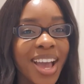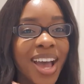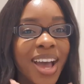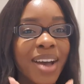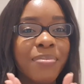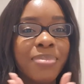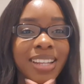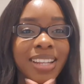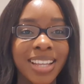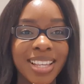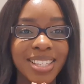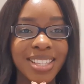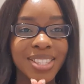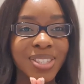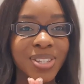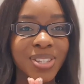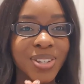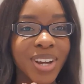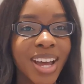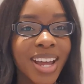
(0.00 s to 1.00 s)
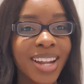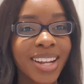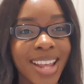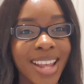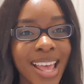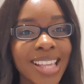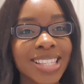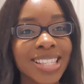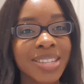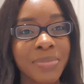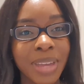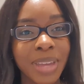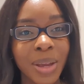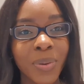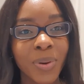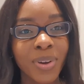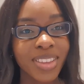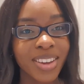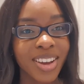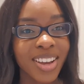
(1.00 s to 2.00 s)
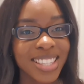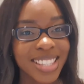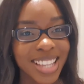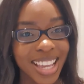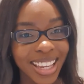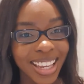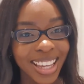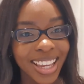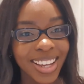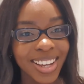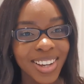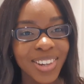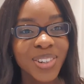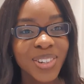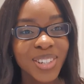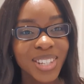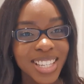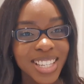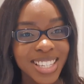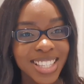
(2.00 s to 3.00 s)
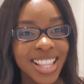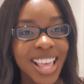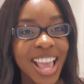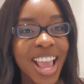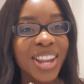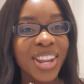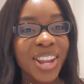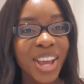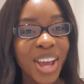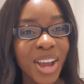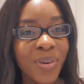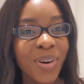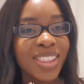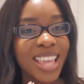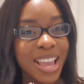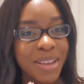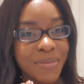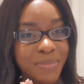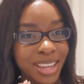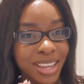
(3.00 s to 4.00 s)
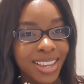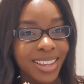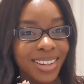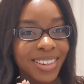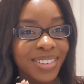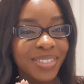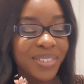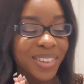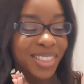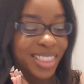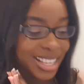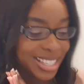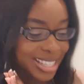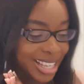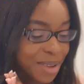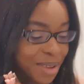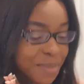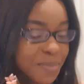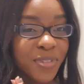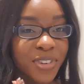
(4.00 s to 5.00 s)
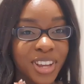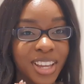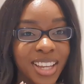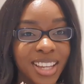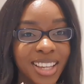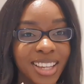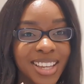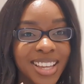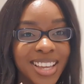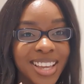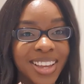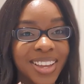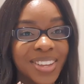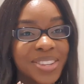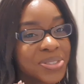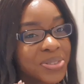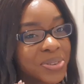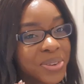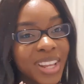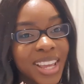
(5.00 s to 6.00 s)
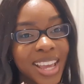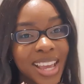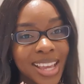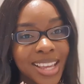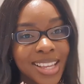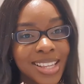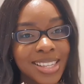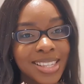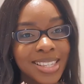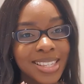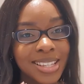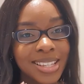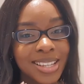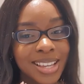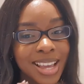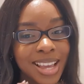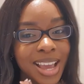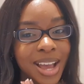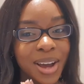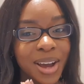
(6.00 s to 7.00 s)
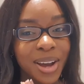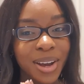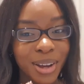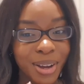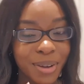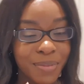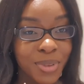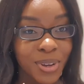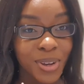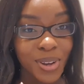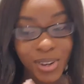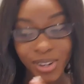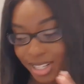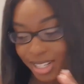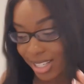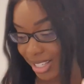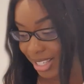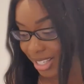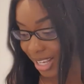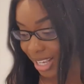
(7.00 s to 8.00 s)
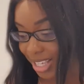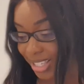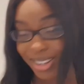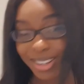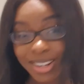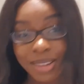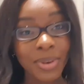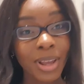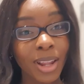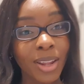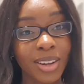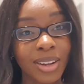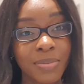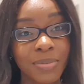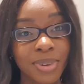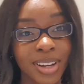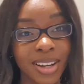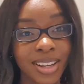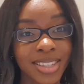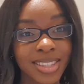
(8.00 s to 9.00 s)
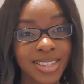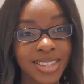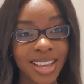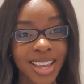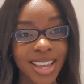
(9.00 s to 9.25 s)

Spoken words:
Please do not underestimate what they are saying because they know what they mean when they say bring a suitcase, because it's going to be a lot of books.